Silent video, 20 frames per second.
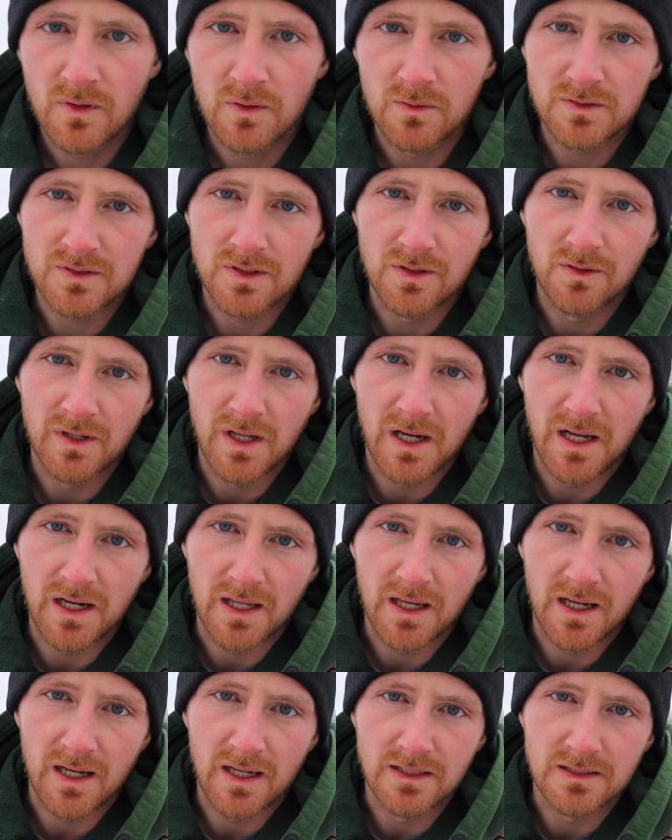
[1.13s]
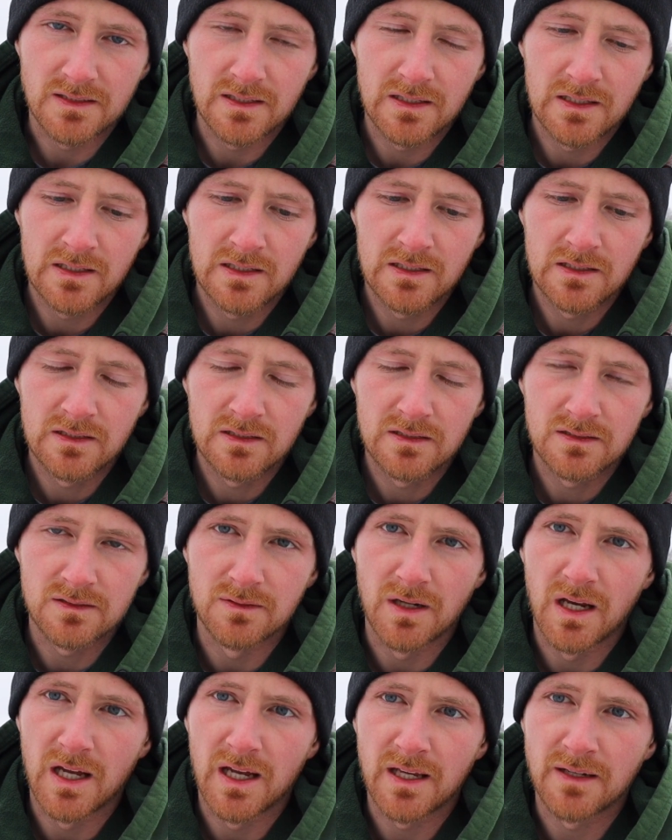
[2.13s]
What's going on, guys? It's
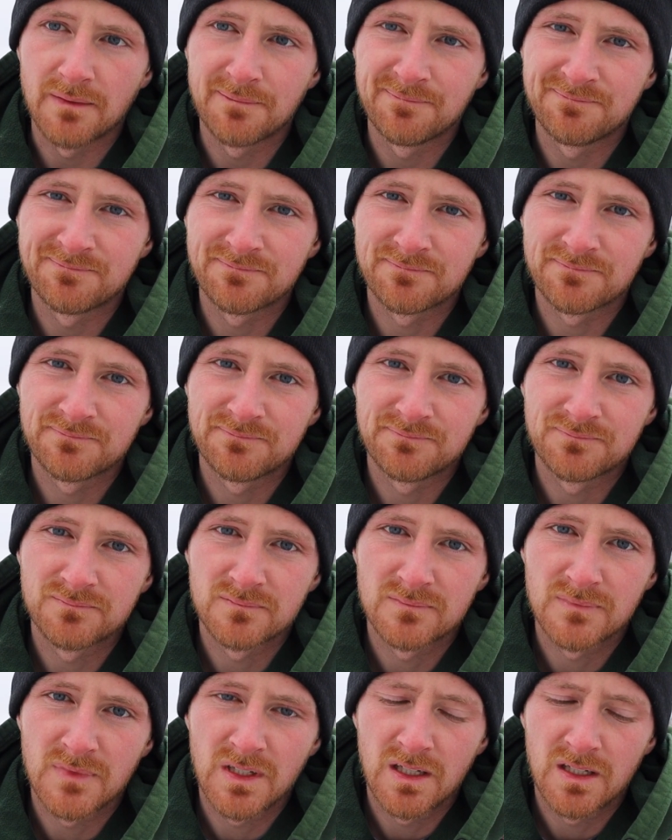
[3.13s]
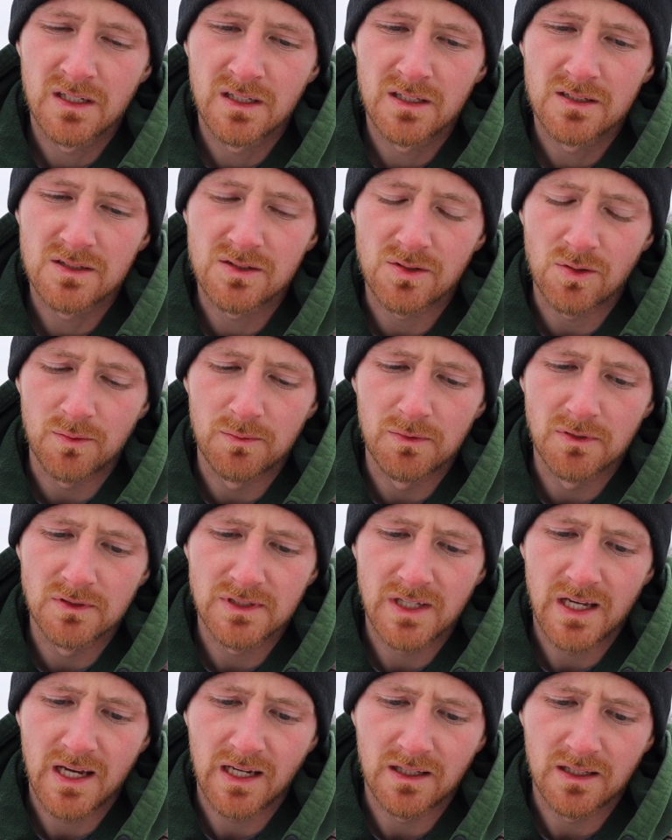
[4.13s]
Ryan, Soda
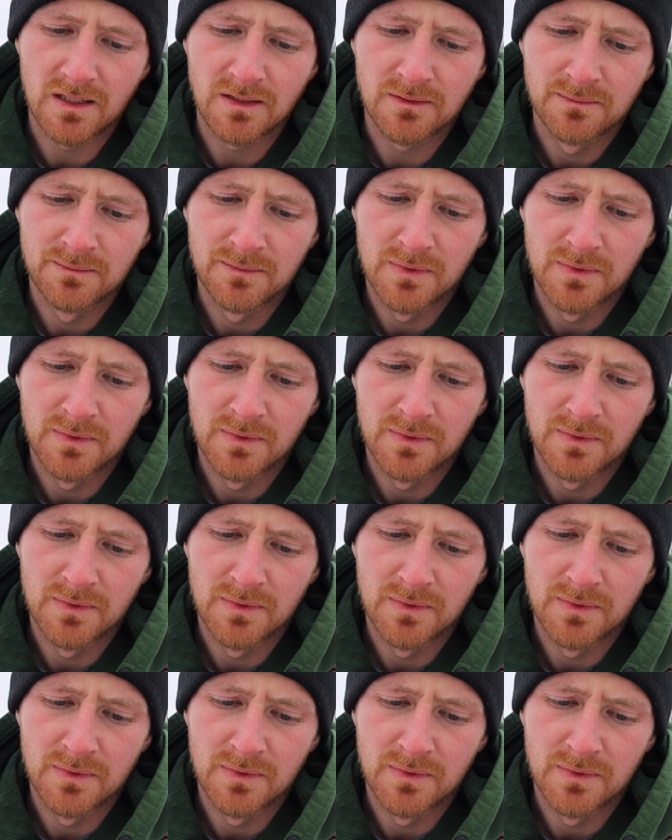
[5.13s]
Bros Angling.